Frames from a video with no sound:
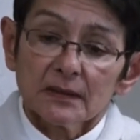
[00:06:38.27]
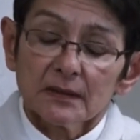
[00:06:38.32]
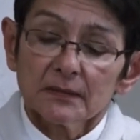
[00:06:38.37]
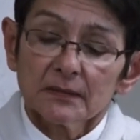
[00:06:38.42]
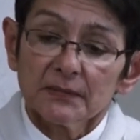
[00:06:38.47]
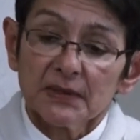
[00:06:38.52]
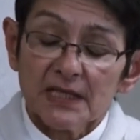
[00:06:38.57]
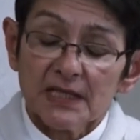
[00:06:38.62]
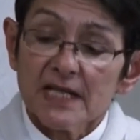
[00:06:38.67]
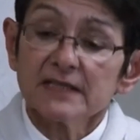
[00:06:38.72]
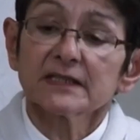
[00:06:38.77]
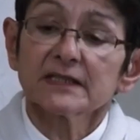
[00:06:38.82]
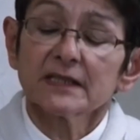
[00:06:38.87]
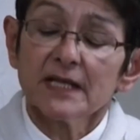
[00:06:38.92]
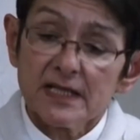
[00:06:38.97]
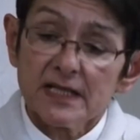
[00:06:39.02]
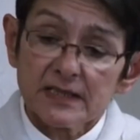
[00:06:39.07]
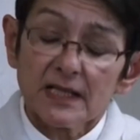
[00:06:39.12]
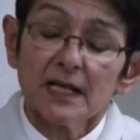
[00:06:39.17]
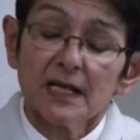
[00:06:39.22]
But later,
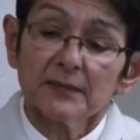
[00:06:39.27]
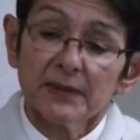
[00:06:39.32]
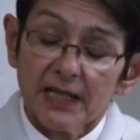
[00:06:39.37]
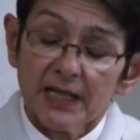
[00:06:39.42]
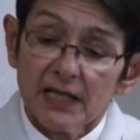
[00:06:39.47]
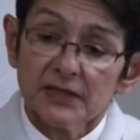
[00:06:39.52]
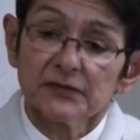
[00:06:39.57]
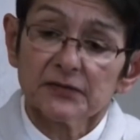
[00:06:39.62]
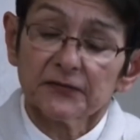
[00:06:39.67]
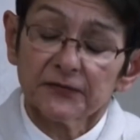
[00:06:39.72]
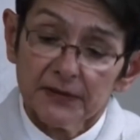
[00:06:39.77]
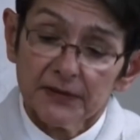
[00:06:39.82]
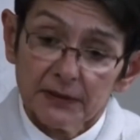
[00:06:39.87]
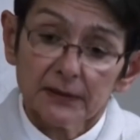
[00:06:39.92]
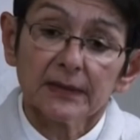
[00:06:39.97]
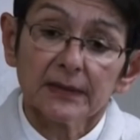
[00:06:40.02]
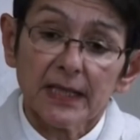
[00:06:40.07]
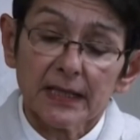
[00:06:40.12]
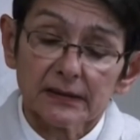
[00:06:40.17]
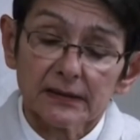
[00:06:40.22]
yes, I began to
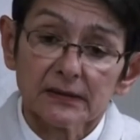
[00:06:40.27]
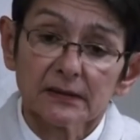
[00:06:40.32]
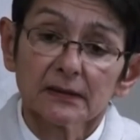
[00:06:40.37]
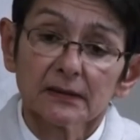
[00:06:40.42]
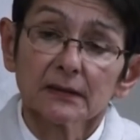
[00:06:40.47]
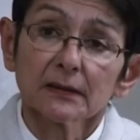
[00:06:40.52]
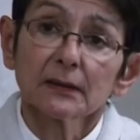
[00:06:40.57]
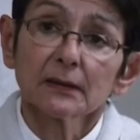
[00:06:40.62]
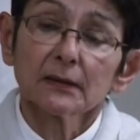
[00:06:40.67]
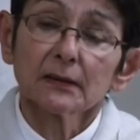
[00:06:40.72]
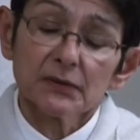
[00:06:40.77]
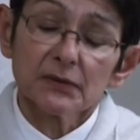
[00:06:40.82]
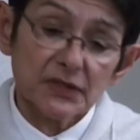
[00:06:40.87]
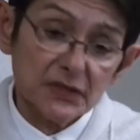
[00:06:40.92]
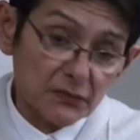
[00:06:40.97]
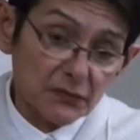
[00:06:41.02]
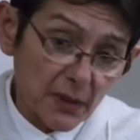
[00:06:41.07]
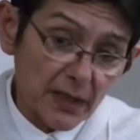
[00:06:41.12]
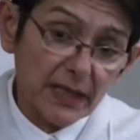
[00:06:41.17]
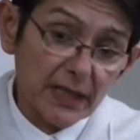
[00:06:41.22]
feel that. Which
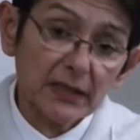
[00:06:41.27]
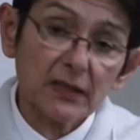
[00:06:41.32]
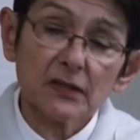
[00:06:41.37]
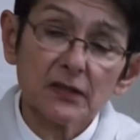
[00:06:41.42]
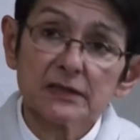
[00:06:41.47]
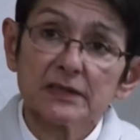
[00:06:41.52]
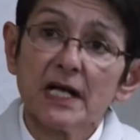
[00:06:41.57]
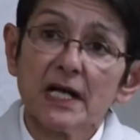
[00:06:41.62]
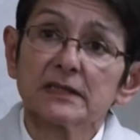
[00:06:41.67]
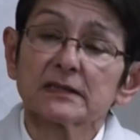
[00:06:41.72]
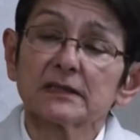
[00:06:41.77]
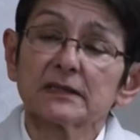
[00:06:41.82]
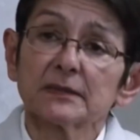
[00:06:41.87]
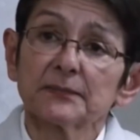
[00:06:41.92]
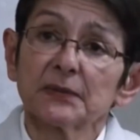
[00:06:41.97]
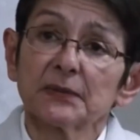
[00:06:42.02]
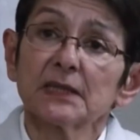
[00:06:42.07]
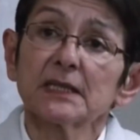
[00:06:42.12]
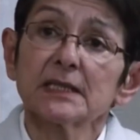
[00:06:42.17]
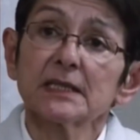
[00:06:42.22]
is why I contacted the
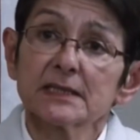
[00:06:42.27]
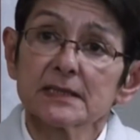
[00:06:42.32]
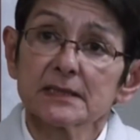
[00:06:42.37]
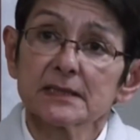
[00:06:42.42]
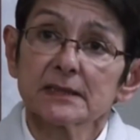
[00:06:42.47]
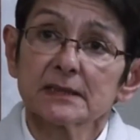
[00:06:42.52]
police.